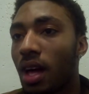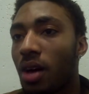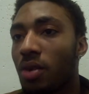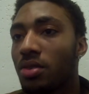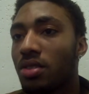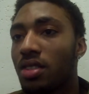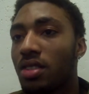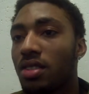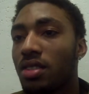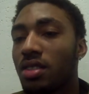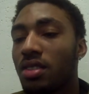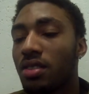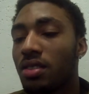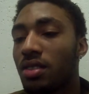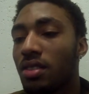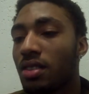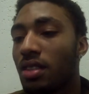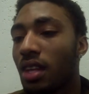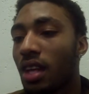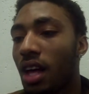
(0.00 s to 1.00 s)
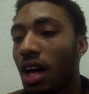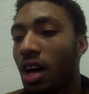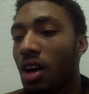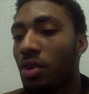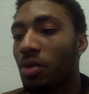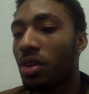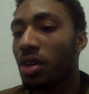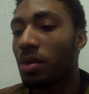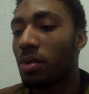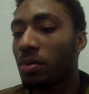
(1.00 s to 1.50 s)
I
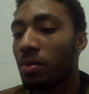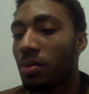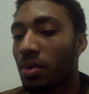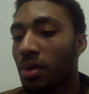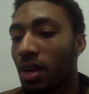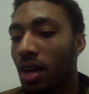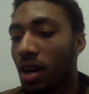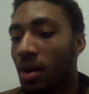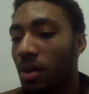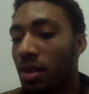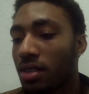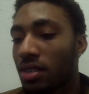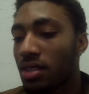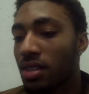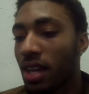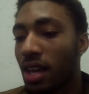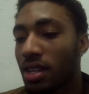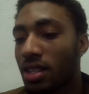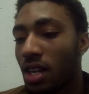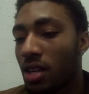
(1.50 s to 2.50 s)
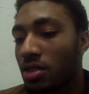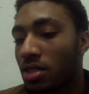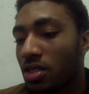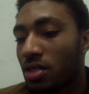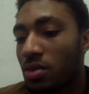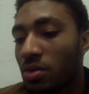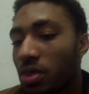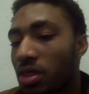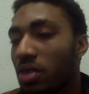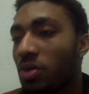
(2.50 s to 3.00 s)
don't really care about the stats. I
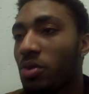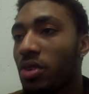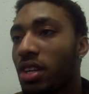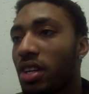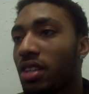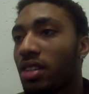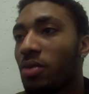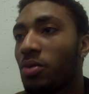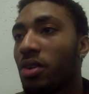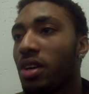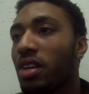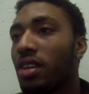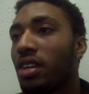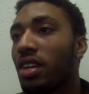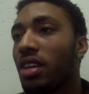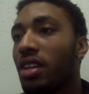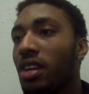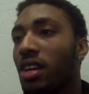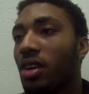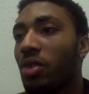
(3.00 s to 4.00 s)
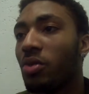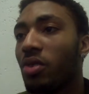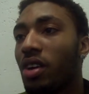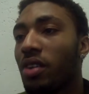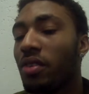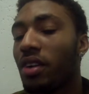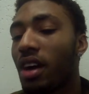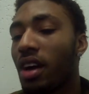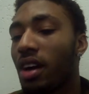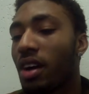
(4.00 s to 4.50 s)
just really want to get the win. And
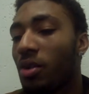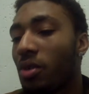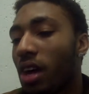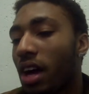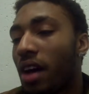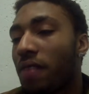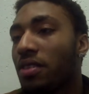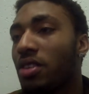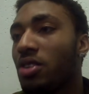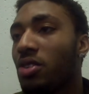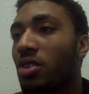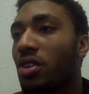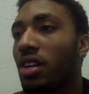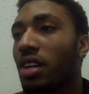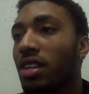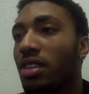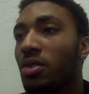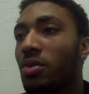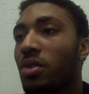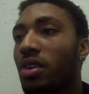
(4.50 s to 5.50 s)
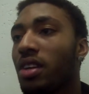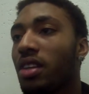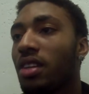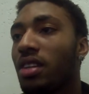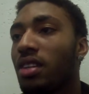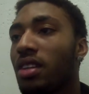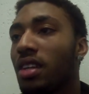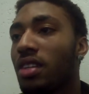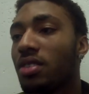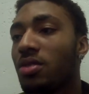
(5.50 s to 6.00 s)
whatever I have to do to get the win,
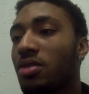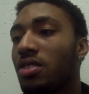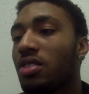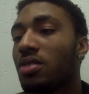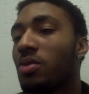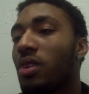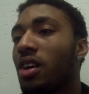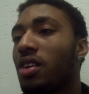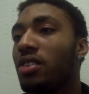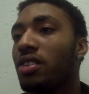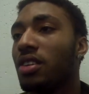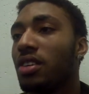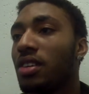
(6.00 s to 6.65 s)
this is just what I'll do.